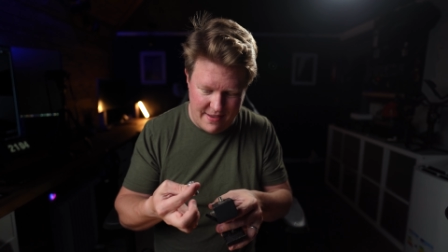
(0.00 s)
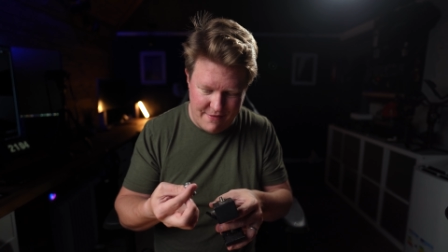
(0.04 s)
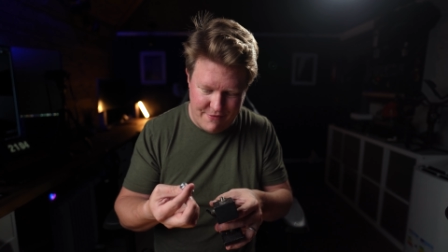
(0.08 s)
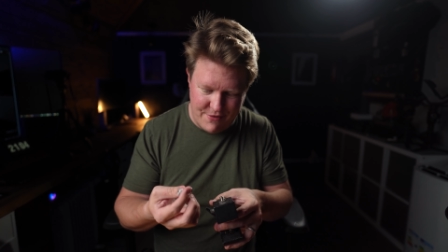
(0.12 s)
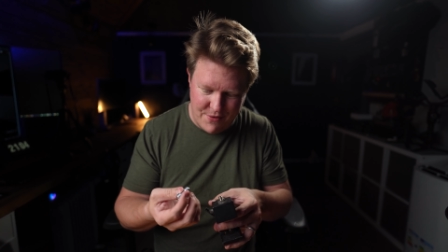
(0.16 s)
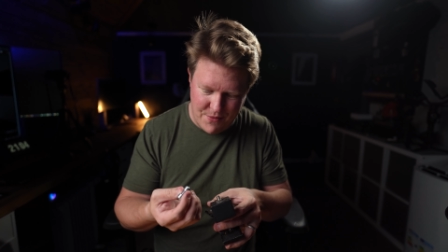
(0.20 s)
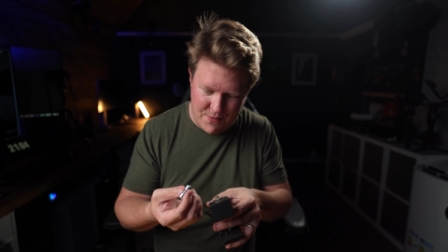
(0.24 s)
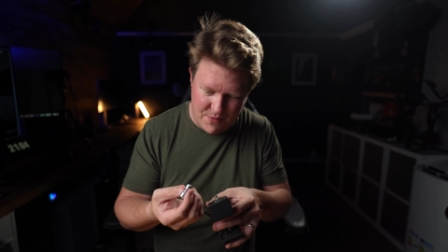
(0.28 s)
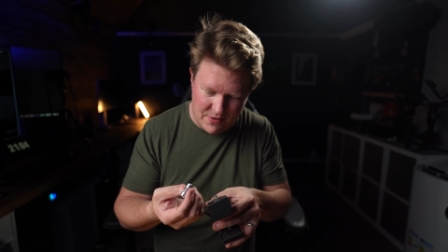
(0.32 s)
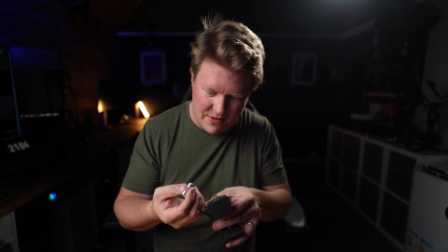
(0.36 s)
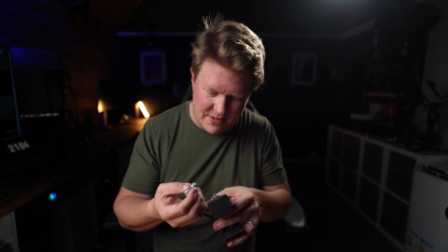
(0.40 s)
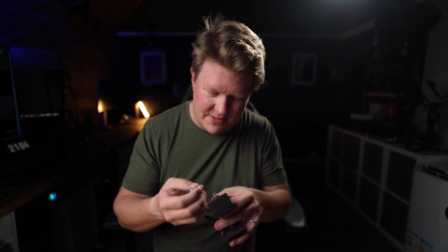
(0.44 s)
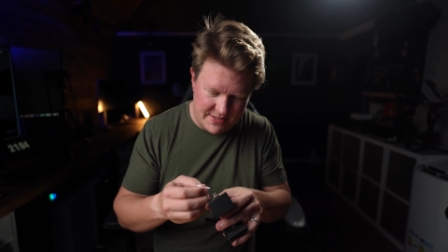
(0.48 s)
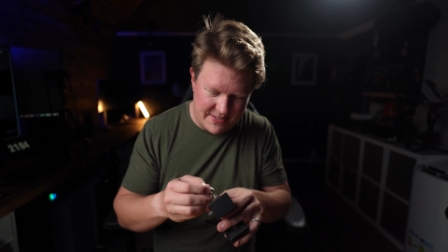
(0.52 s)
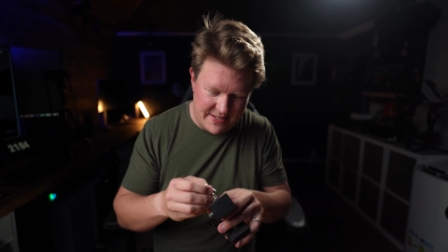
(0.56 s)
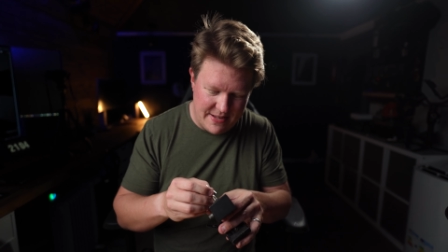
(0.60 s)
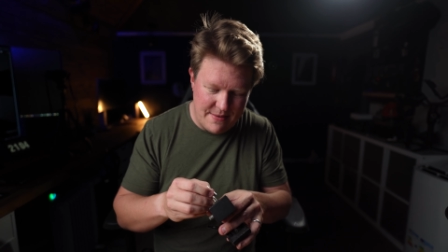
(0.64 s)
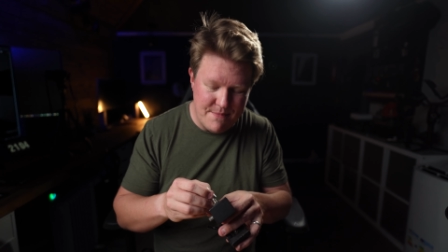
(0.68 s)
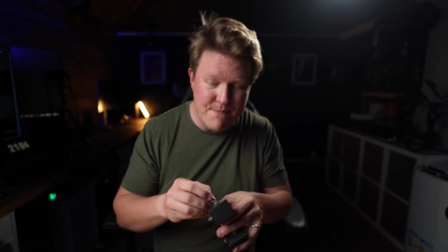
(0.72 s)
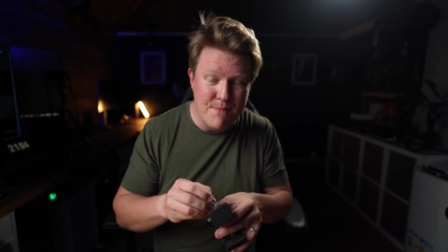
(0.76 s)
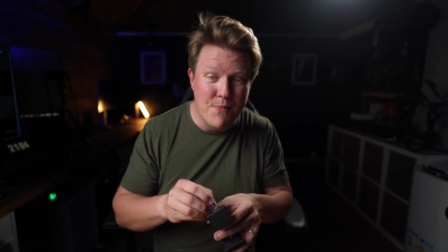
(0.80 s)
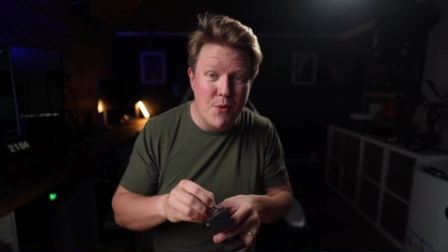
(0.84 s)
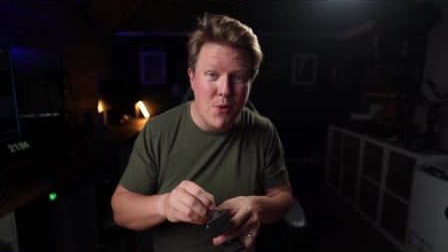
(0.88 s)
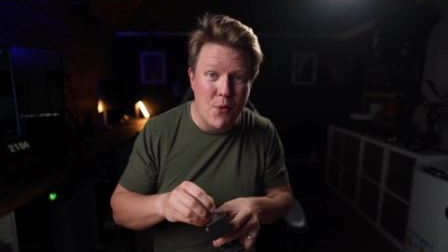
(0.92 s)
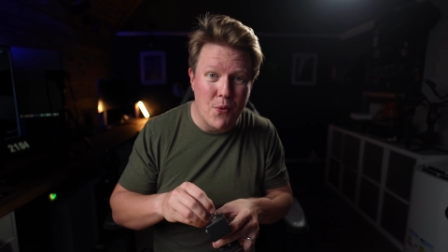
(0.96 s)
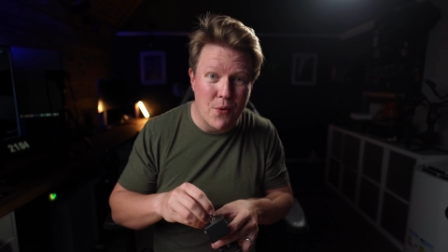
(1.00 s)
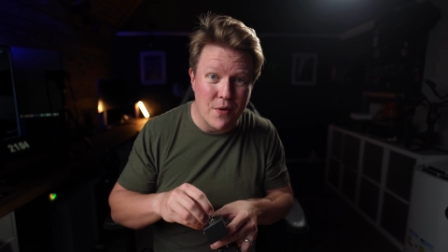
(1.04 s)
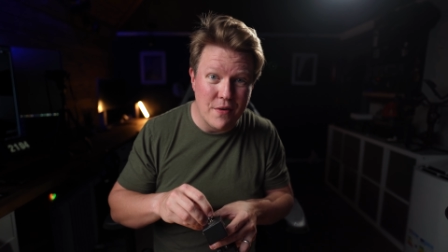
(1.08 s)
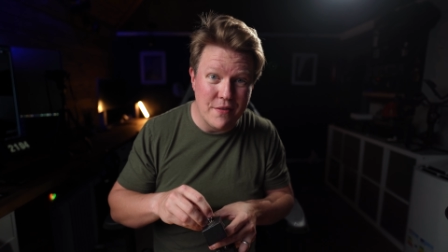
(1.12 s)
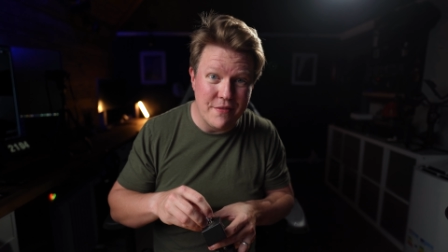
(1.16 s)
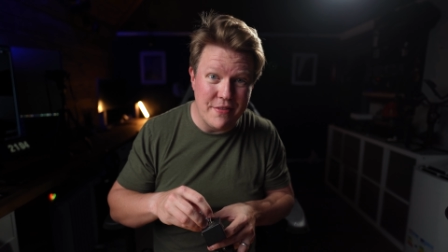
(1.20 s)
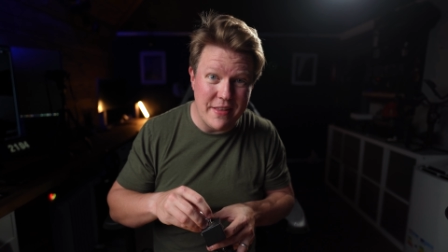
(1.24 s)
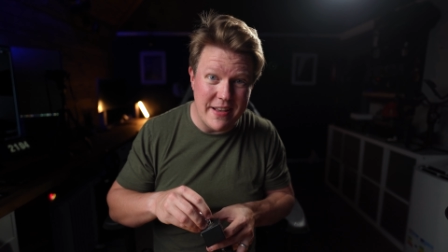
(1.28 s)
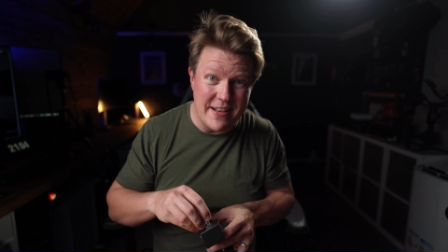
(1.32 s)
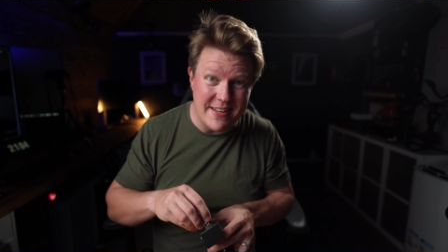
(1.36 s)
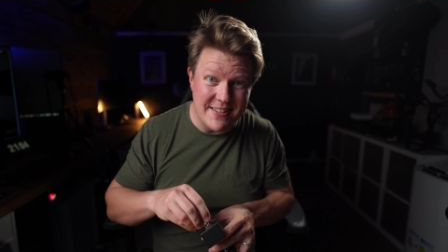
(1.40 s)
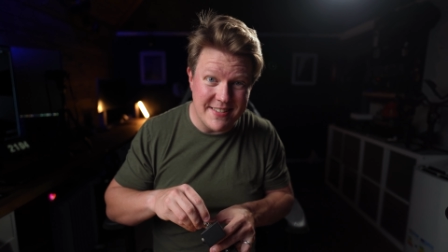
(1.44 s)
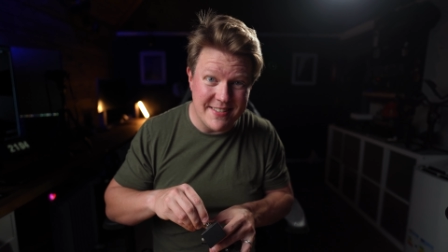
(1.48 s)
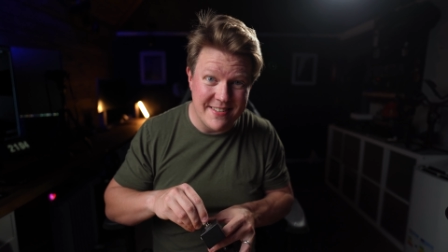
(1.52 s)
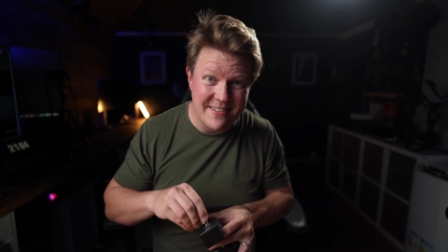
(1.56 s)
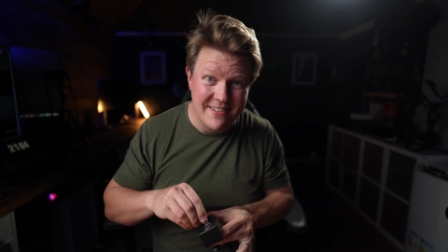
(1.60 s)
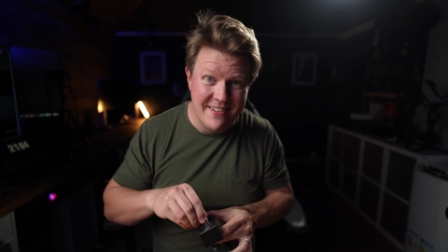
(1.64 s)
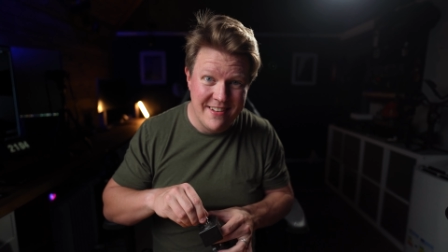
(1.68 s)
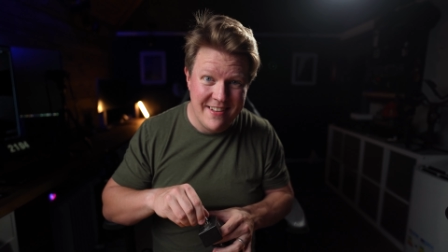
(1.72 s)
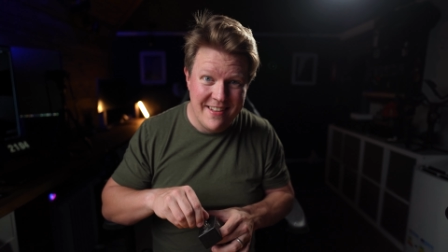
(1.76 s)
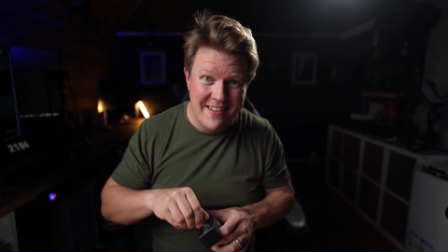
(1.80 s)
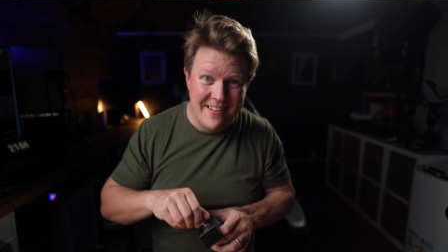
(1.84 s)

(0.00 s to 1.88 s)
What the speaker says: if you want to see more of this,